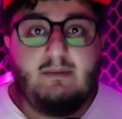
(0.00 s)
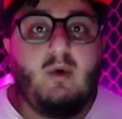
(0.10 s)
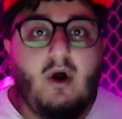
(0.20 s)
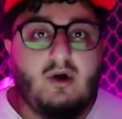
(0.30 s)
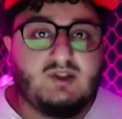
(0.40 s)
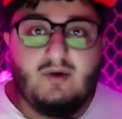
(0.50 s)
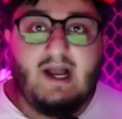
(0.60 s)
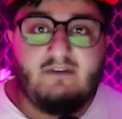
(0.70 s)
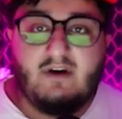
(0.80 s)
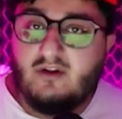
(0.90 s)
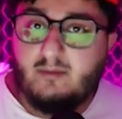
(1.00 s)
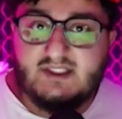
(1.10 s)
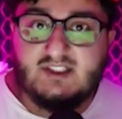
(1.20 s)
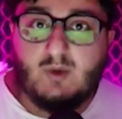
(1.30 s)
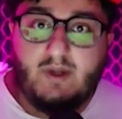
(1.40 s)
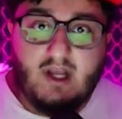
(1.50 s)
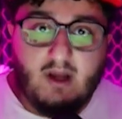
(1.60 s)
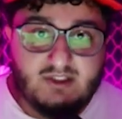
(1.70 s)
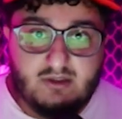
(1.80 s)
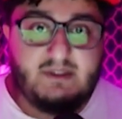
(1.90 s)
but we also have another business where we come
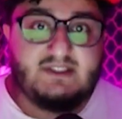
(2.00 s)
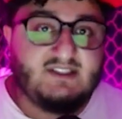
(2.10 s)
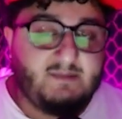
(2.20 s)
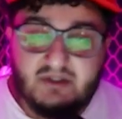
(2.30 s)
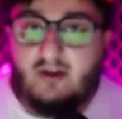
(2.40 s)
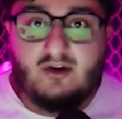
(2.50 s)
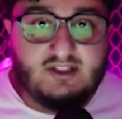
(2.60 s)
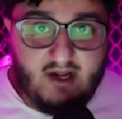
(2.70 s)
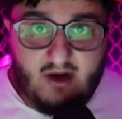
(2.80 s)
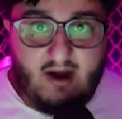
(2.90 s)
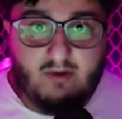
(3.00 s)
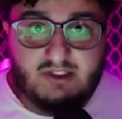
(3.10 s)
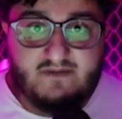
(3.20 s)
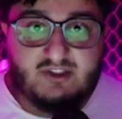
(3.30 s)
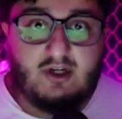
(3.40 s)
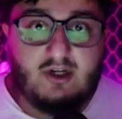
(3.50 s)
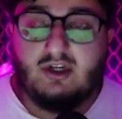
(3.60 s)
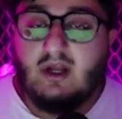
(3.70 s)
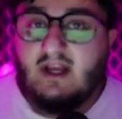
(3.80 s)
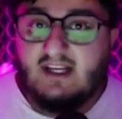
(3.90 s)
into your business, build out your entire outreach
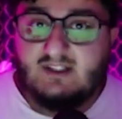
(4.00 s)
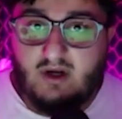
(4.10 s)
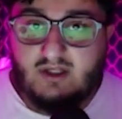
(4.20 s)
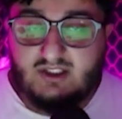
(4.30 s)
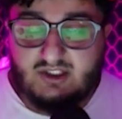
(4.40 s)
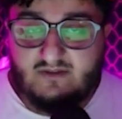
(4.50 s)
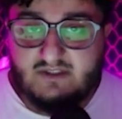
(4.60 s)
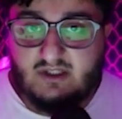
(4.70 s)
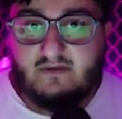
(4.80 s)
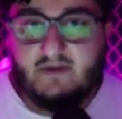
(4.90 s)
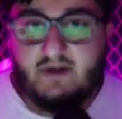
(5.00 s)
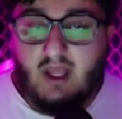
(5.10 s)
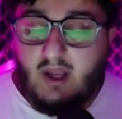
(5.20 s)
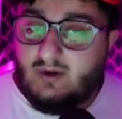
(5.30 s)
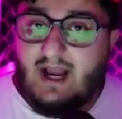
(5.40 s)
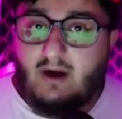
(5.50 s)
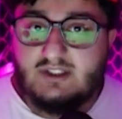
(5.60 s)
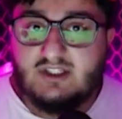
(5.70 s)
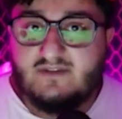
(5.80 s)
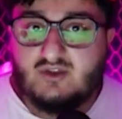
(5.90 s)
infrastructure, as well as your service delivery. And with the
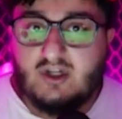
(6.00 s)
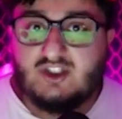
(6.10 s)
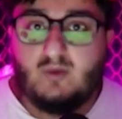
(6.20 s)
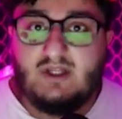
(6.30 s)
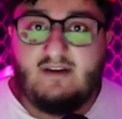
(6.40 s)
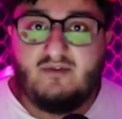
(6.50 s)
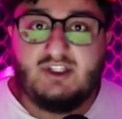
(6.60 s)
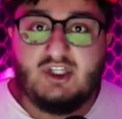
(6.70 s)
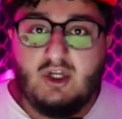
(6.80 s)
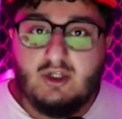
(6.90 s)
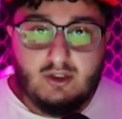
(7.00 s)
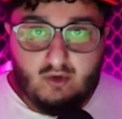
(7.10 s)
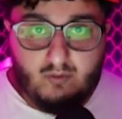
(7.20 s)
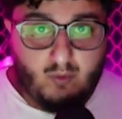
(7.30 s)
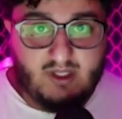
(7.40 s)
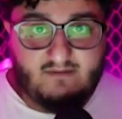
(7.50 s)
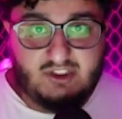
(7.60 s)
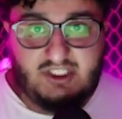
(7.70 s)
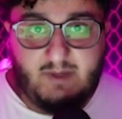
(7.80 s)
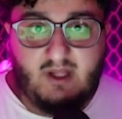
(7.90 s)
outreach infrastructure, we leverage Loom, we
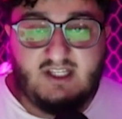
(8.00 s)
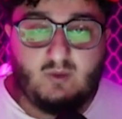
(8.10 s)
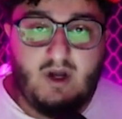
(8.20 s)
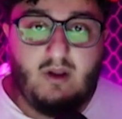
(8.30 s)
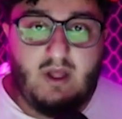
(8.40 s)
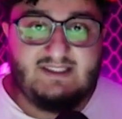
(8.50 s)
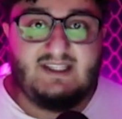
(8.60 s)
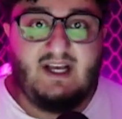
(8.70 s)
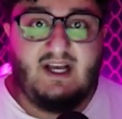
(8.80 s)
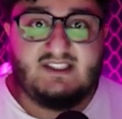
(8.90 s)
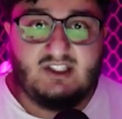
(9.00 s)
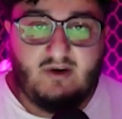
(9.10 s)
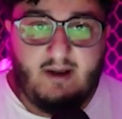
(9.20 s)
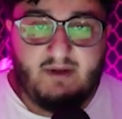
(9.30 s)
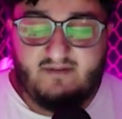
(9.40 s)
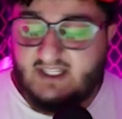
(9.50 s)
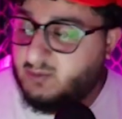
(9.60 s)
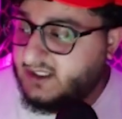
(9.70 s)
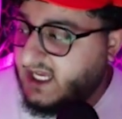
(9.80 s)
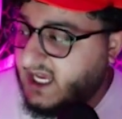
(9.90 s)
leverage email, as well as Instagram and
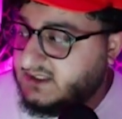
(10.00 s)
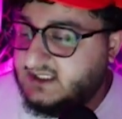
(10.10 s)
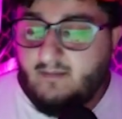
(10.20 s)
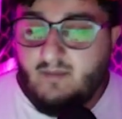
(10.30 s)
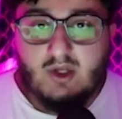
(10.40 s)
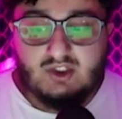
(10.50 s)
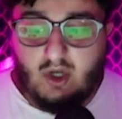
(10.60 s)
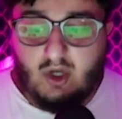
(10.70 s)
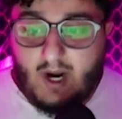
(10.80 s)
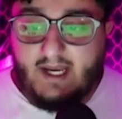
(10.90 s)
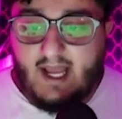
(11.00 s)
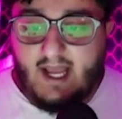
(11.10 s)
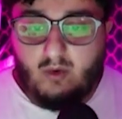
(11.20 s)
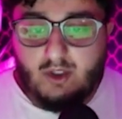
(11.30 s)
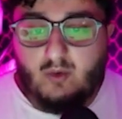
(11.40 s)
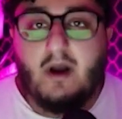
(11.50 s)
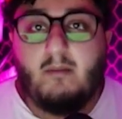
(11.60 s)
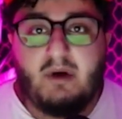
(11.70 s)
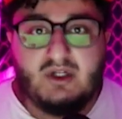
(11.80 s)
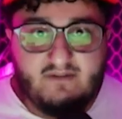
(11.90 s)
Facebook DMs. So right now we're doing a
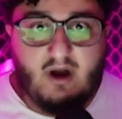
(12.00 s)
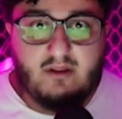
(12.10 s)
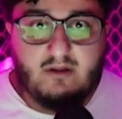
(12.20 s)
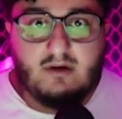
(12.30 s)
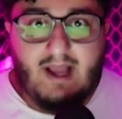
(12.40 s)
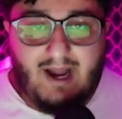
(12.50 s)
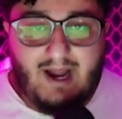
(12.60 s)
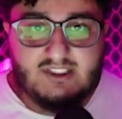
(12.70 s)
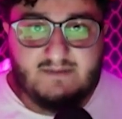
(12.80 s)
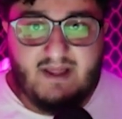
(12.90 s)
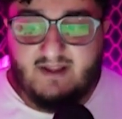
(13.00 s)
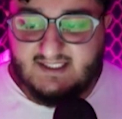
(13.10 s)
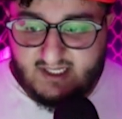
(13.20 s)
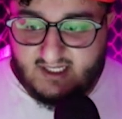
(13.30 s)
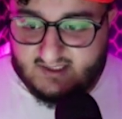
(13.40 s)
bunch of other outreach methods because,